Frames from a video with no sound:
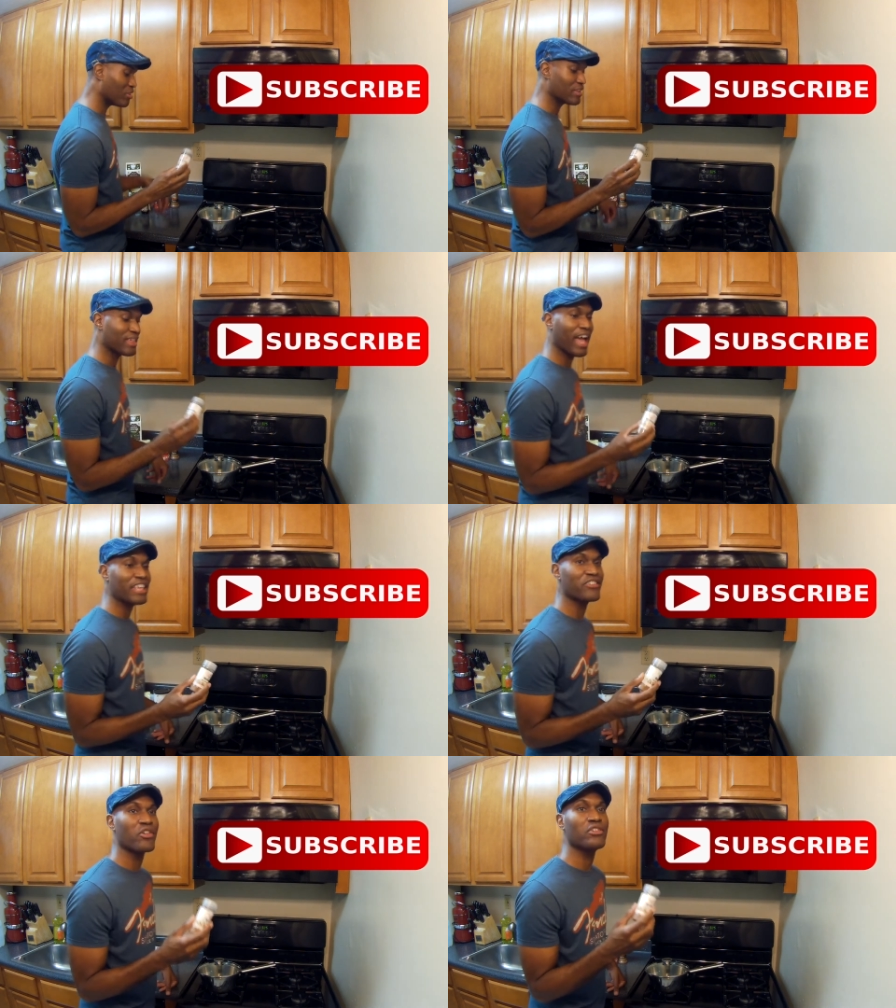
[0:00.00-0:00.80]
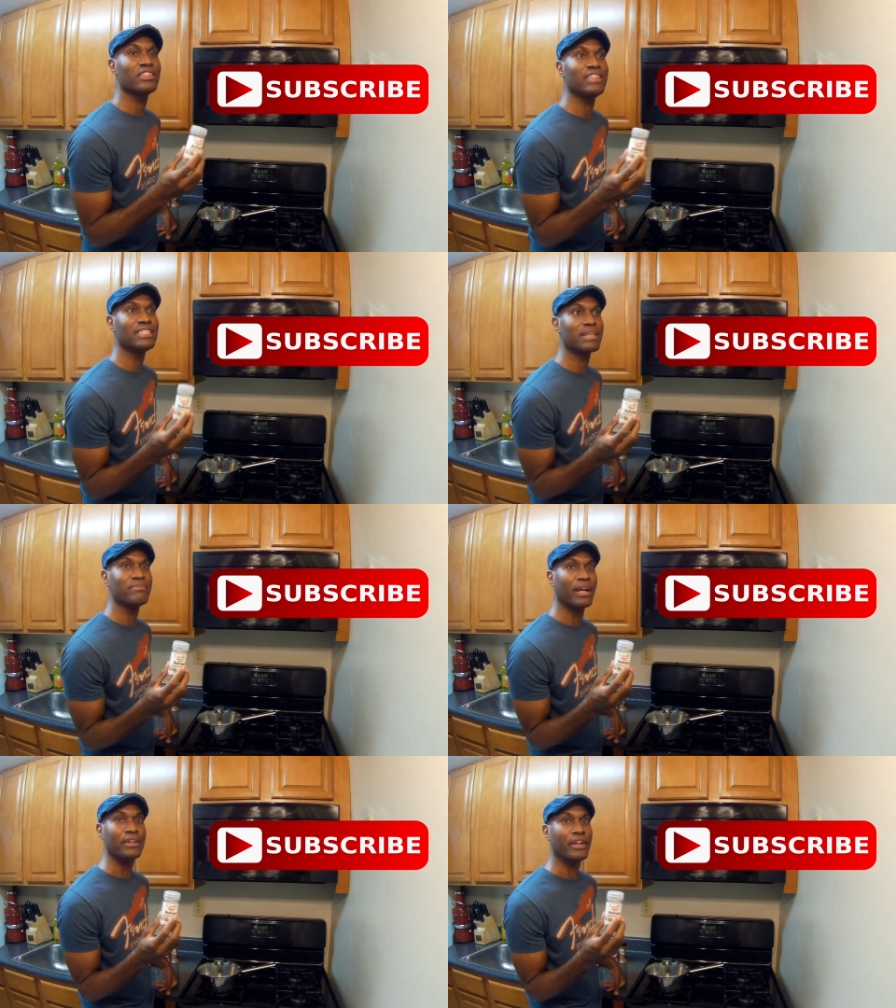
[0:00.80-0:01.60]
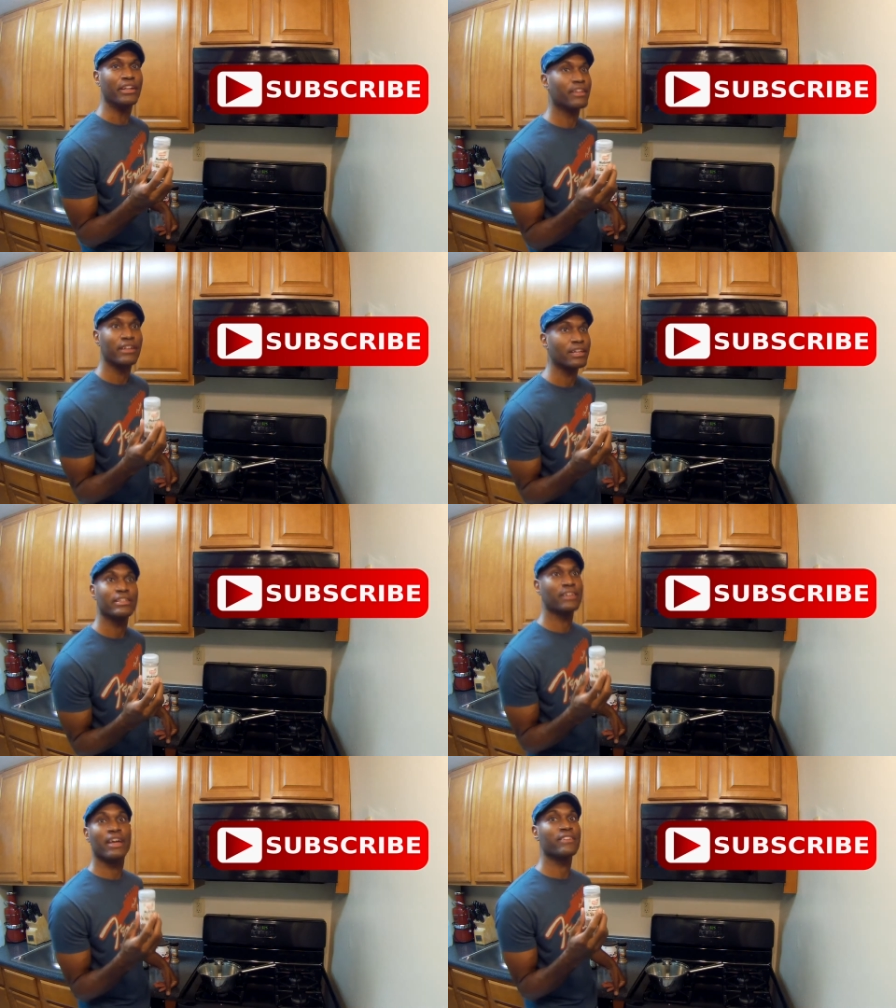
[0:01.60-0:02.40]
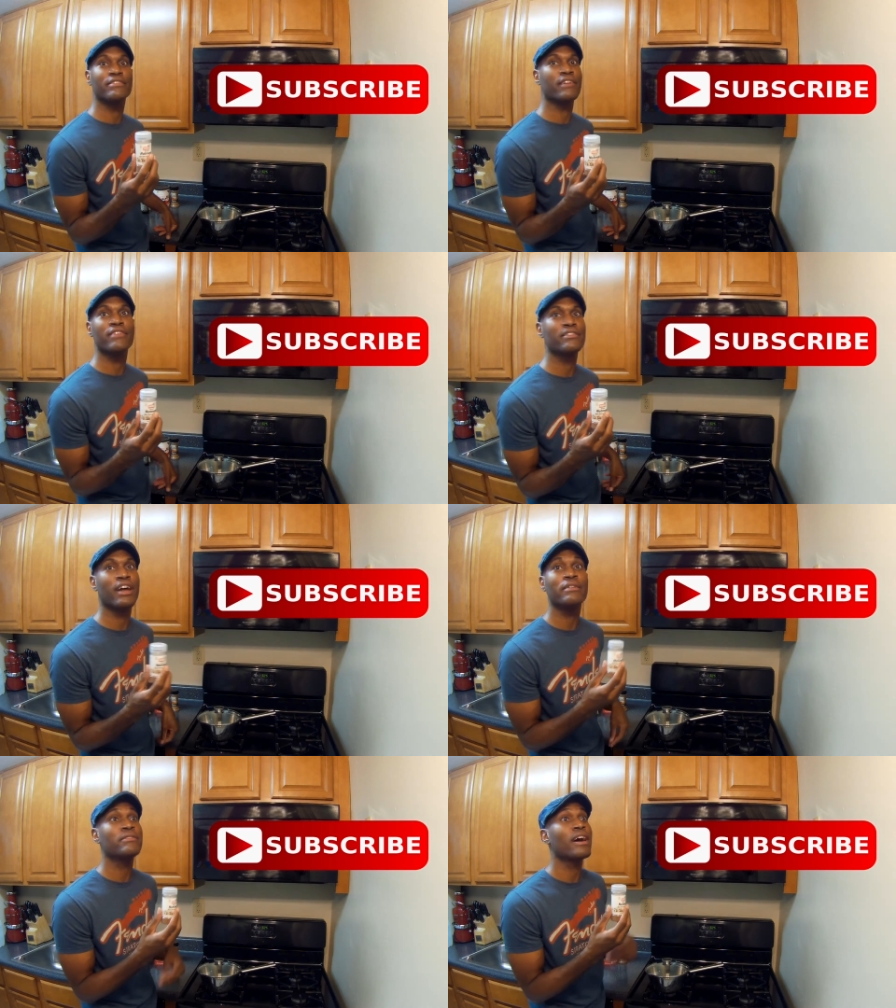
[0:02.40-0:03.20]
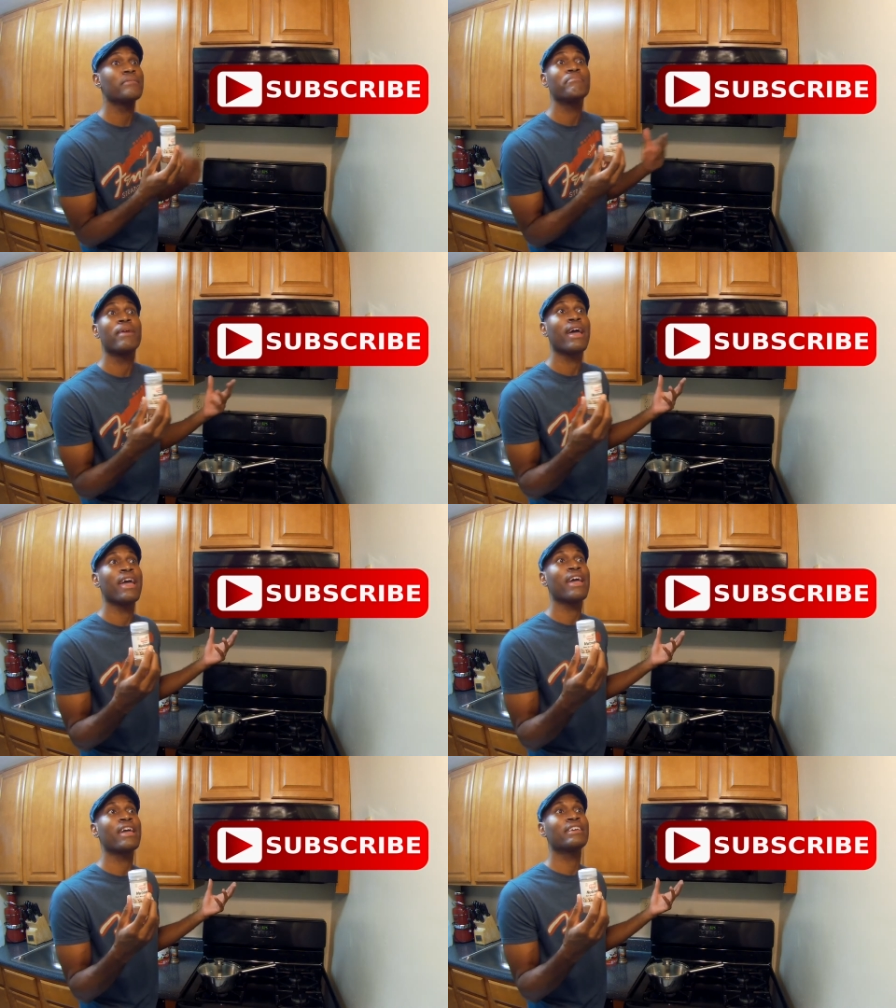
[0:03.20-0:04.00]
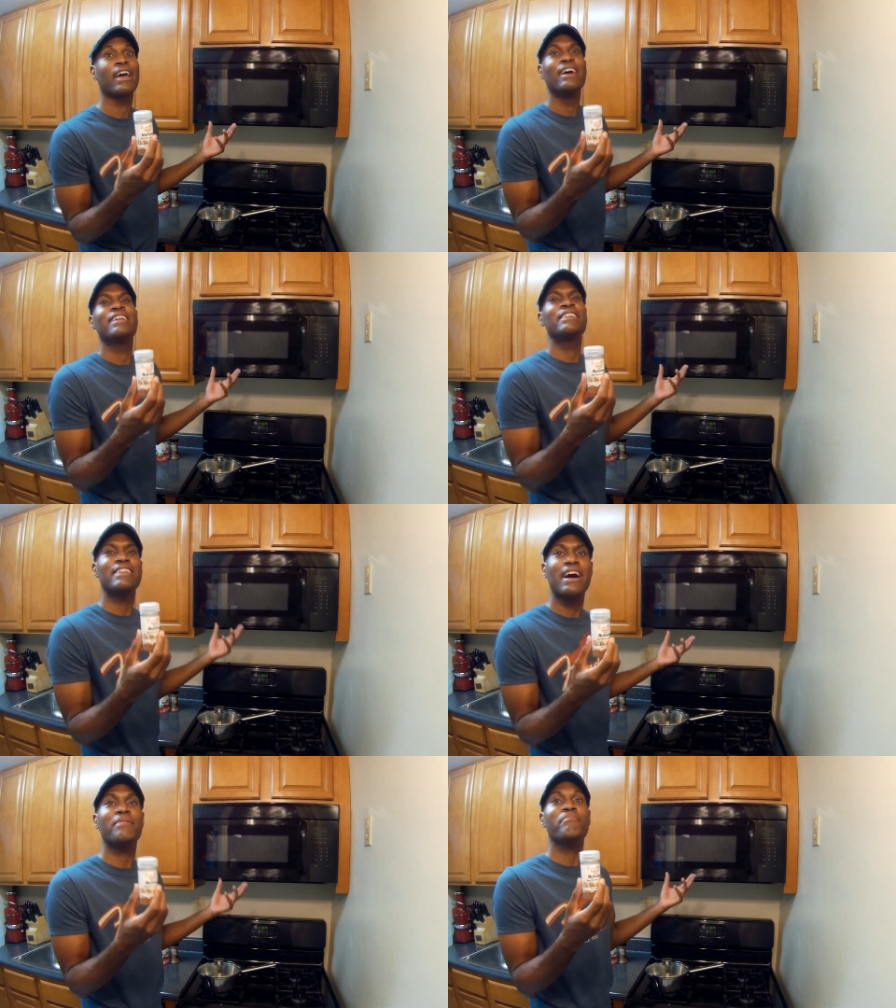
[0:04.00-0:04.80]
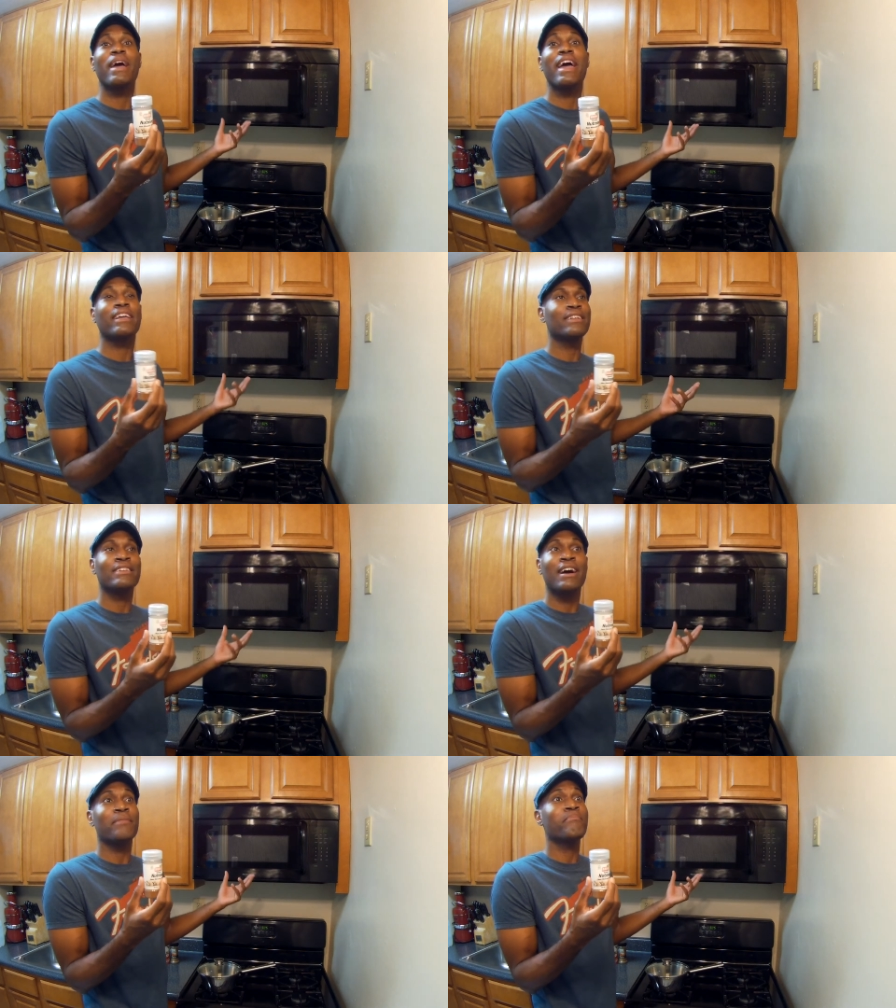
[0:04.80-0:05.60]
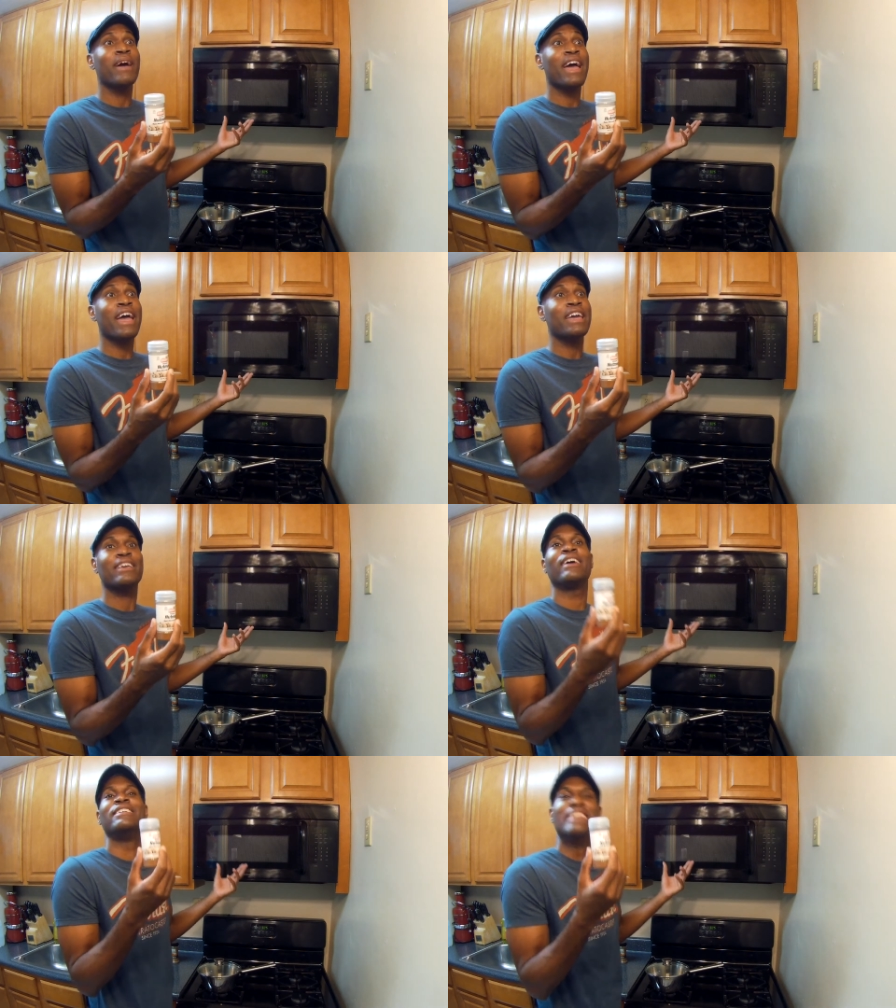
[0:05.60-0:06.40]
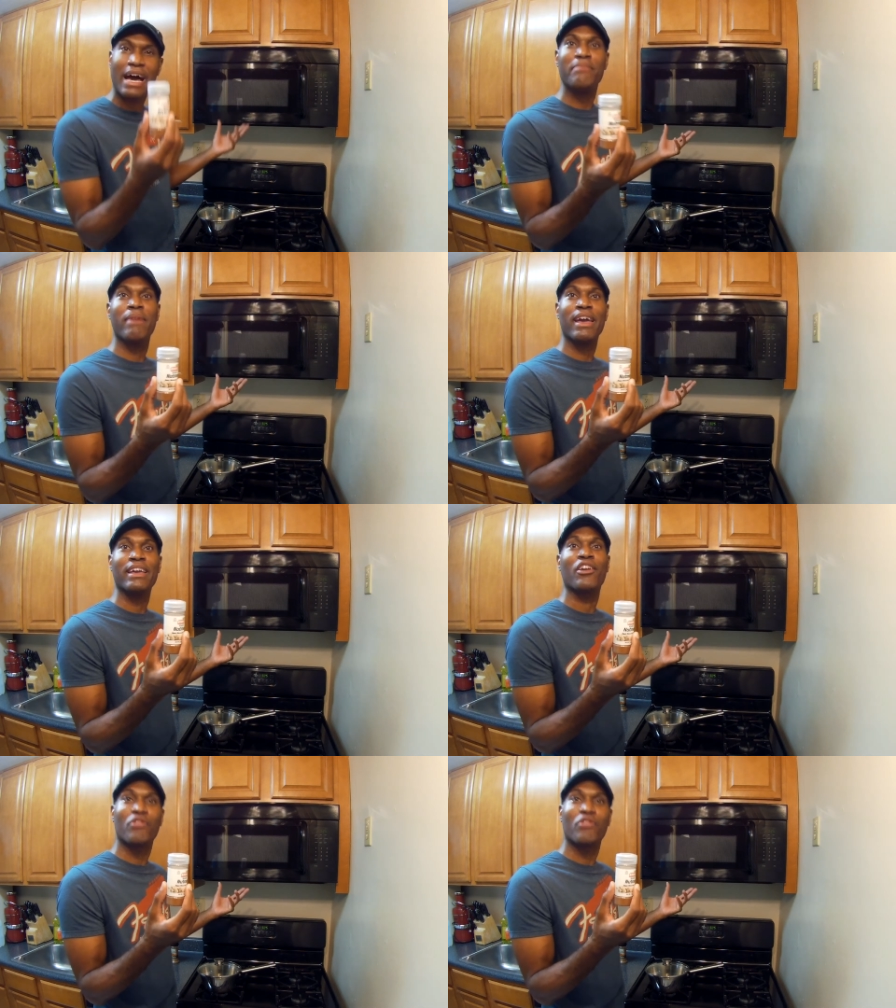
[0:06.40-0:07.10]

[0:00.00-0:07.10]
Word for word: only that, you're going to need some nut, nut, nut, nut, nut, nut, nut, nutmeg nutmeg, nutmeg, nutmeg,